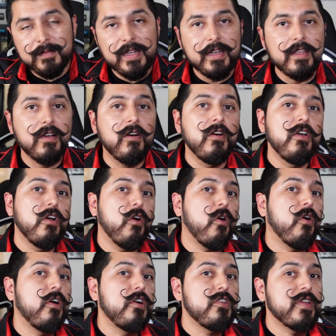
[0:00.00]
video
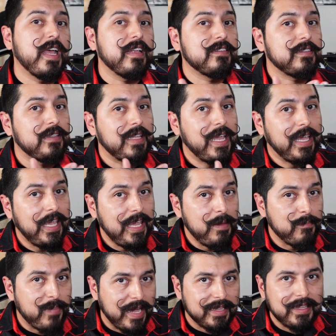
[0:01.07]
or you can select
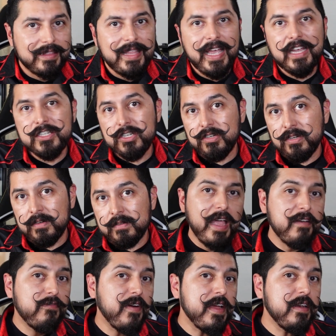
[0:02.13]
impact detection.
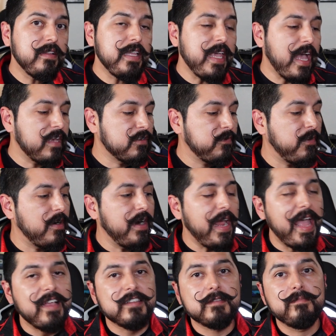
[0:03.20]
And finally, as far
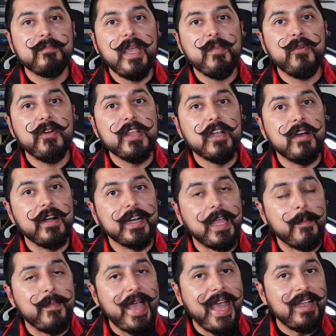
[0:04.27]
as memory card
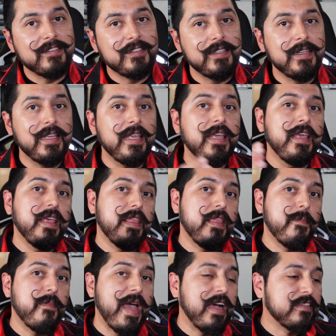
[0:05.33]
capacity,
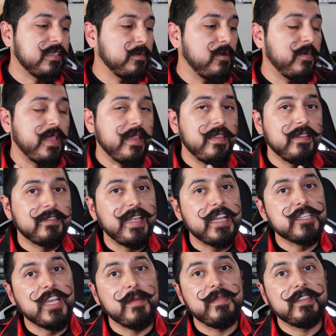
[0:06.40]
the maximum that this
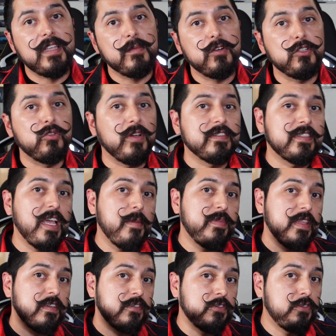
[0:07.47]
dashcam is able to
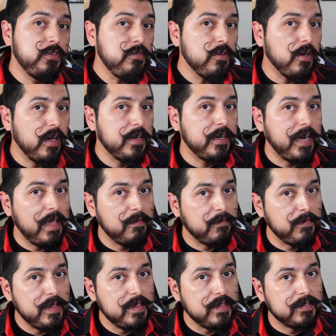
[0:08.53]
accept is
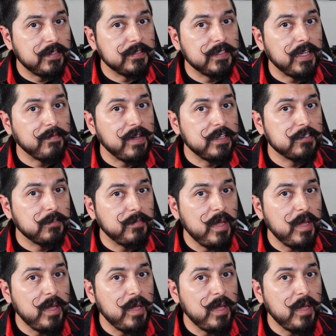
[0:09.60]
256 gigabytes of